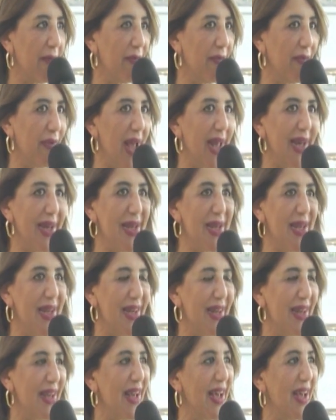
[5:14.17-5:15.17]

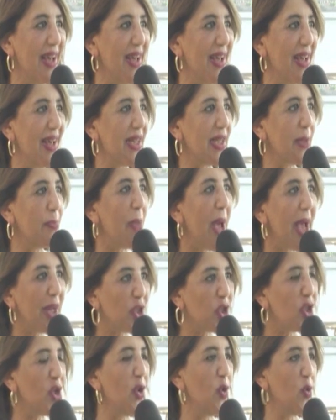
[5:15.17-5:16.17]
very uh,
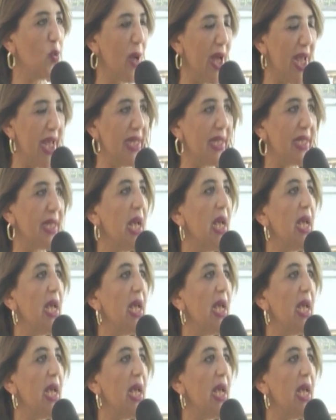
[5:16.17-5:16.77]
special ways.